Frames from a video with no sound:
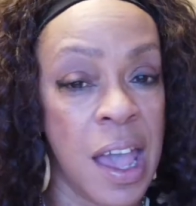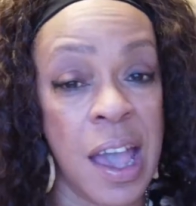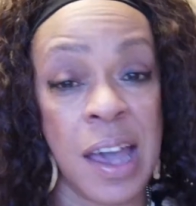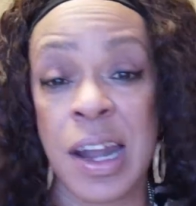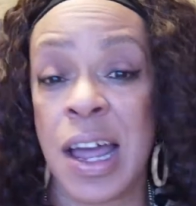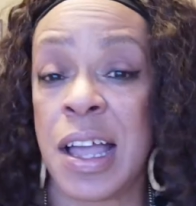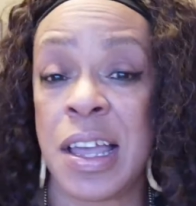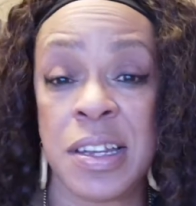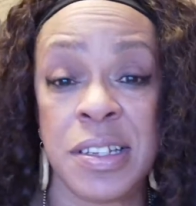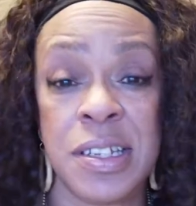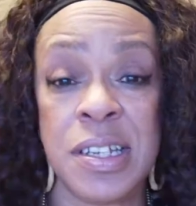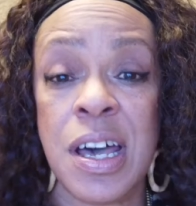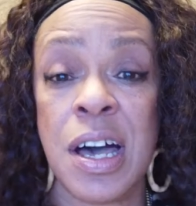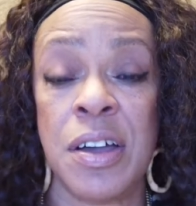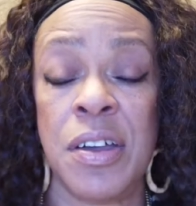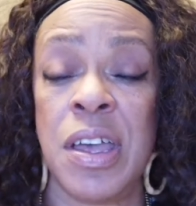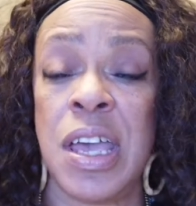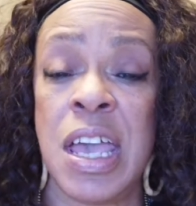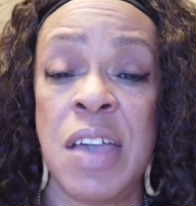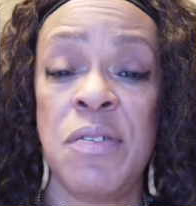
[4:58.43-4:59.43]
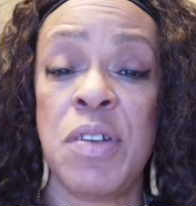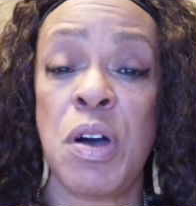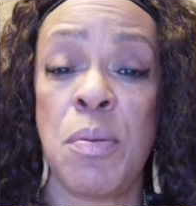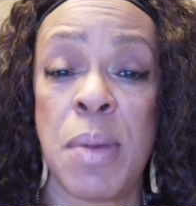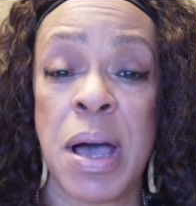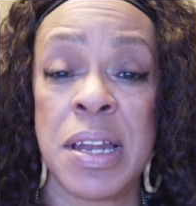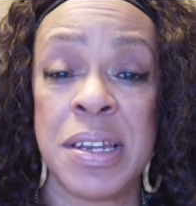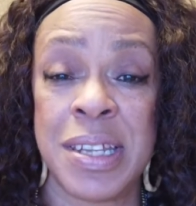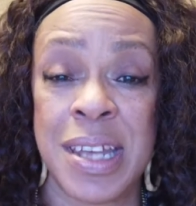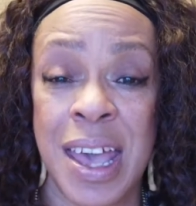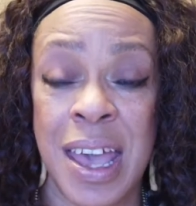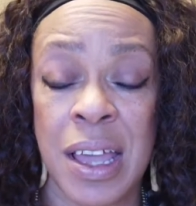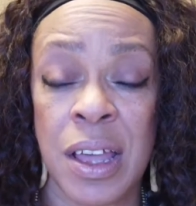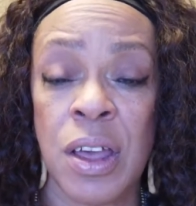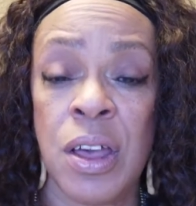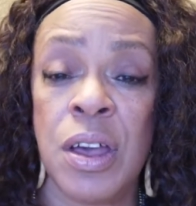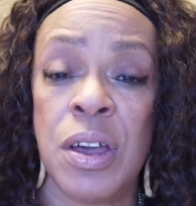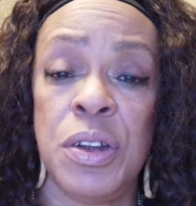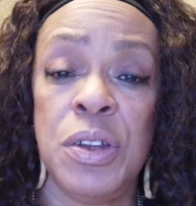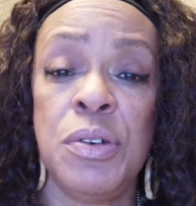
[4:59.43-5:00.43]
And I can tell you, even on my deck,
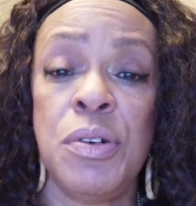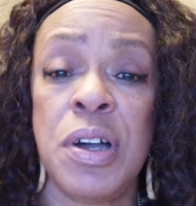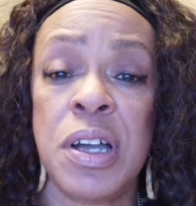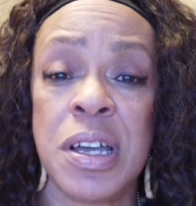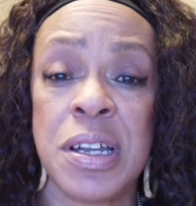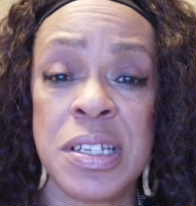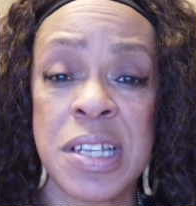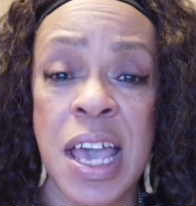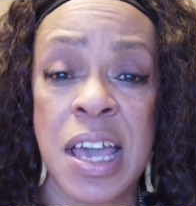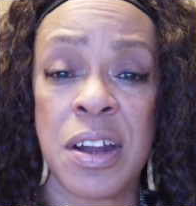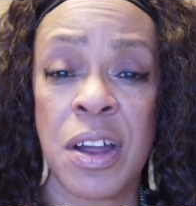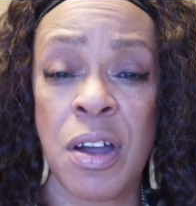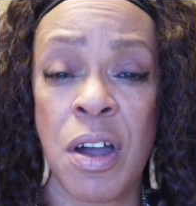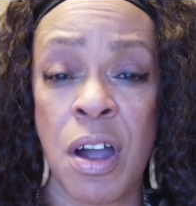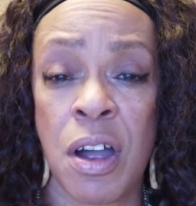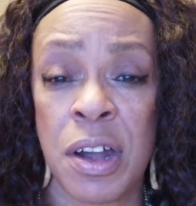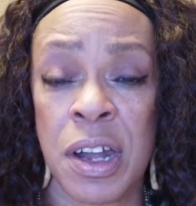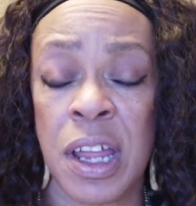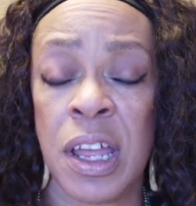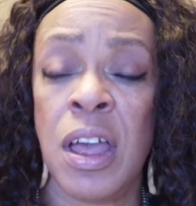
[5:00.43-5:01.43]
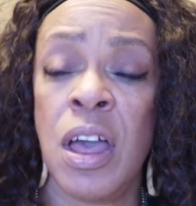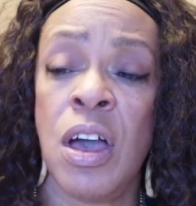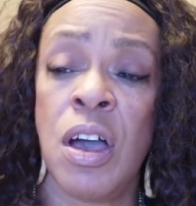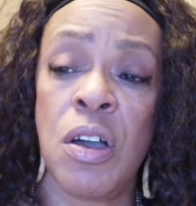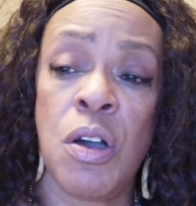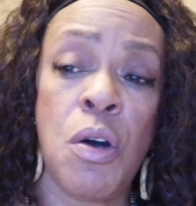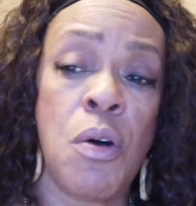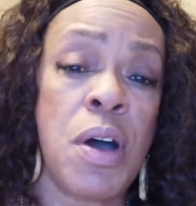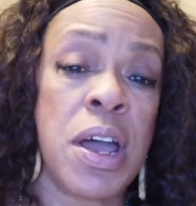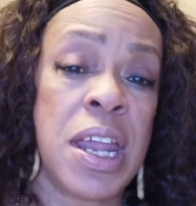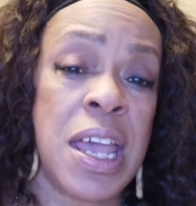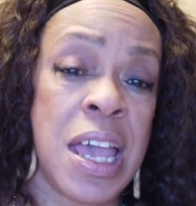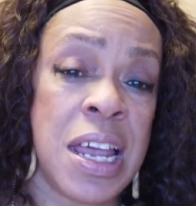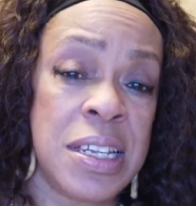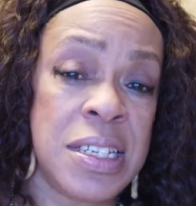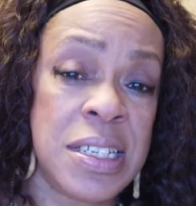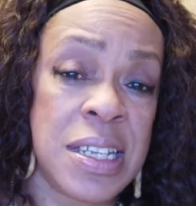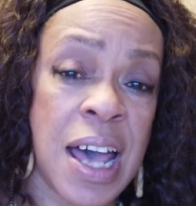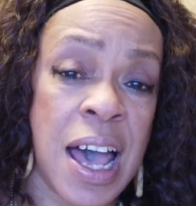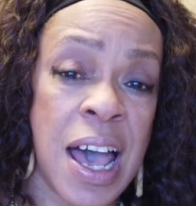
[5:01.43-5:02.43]
doing container gardening, going
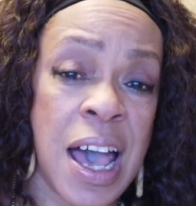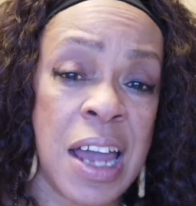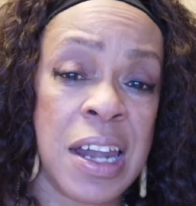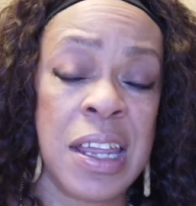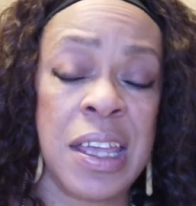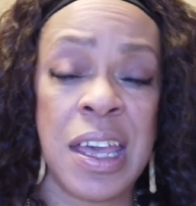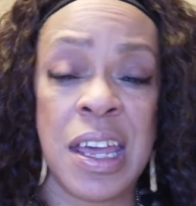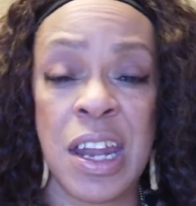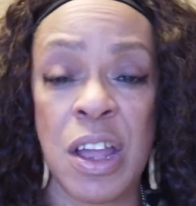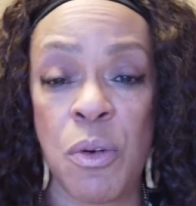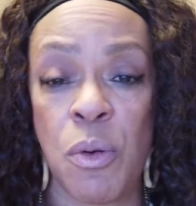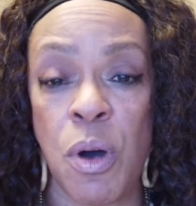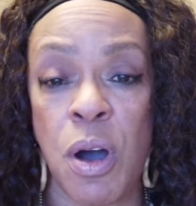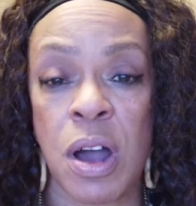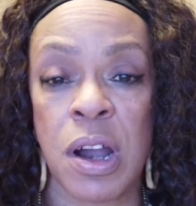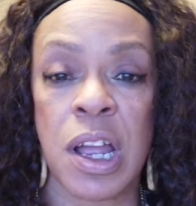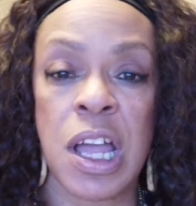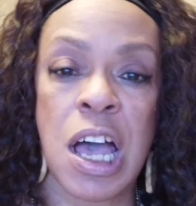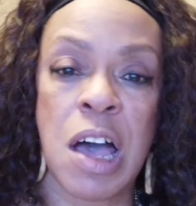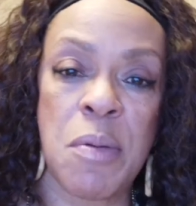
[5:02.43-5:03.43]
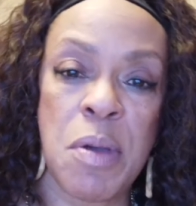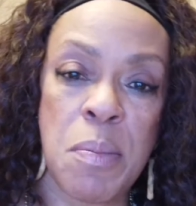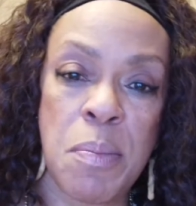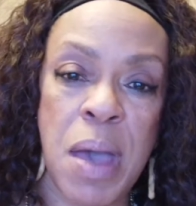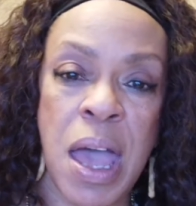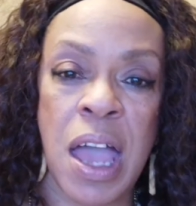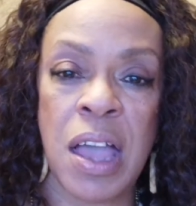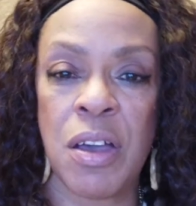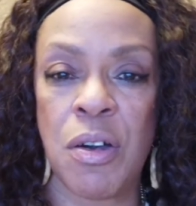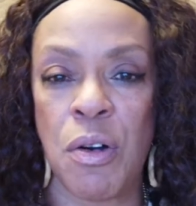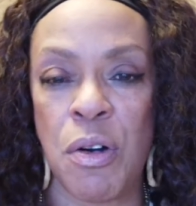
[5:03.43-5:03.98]
inside, getting water, coming back,